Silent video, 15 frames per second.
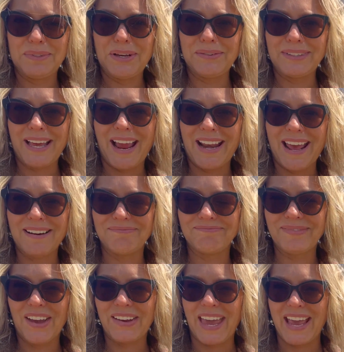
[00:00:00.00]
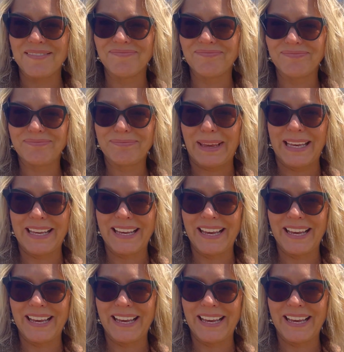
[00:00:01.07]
So excited. Okay, bye.